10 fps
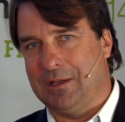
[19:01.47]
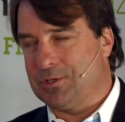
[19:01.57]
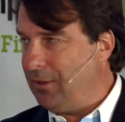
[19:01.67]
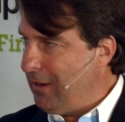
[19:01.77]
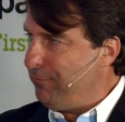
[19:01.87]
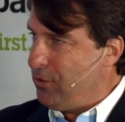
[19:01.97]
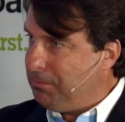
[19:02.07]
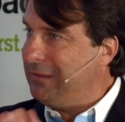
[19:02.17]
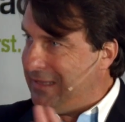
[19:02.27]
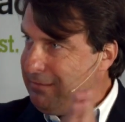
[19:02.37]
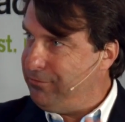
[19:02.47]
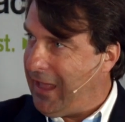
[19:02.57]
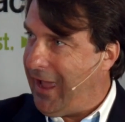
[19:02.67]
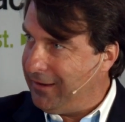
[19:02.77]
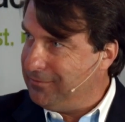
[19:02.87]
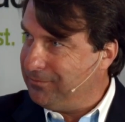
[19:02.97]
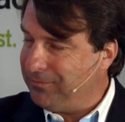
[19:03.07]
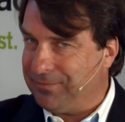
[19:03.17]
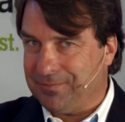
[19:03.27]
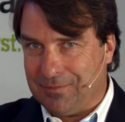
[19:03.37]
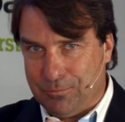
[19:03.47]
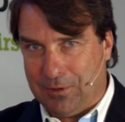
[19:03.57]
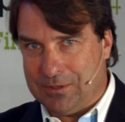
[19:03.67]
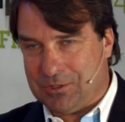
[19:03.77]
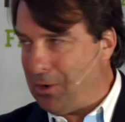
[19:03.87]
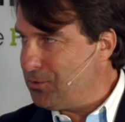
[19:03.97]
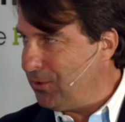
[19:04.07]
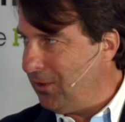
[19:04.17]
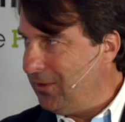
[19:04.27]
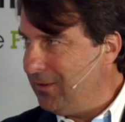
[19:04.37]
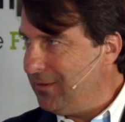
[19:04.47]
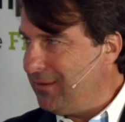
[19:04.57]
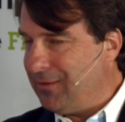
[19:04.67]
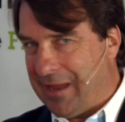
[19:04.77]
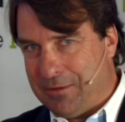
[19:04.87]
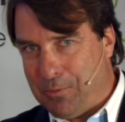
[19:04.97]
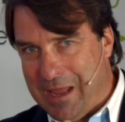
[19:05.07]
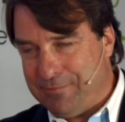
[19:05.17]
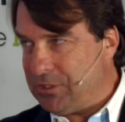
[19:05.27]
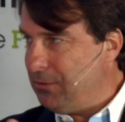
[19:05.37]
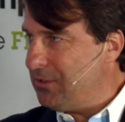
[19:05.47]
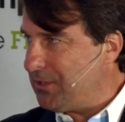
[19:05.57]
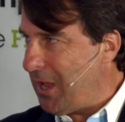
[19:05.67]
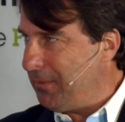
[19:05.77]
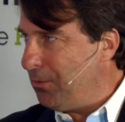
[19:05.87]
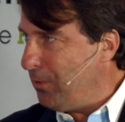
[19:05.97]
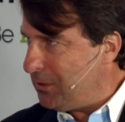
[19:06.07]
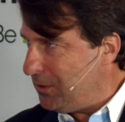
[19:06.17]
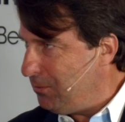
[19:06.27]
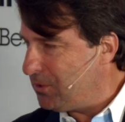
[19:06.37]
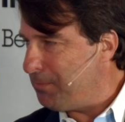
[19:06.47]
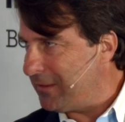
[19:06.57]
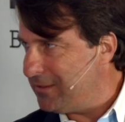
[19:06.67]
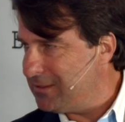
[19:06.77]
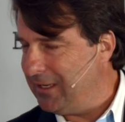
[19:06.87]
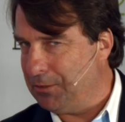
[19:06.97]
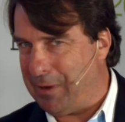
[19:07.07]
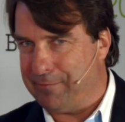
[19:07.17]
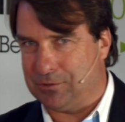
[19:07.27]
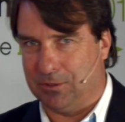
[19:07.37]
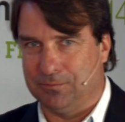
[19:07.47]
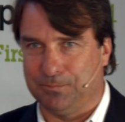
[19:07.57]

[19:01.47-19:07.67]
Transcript: in digital. If you believe that, we're in social, and wave two is coming. What do you expect to see in wave two?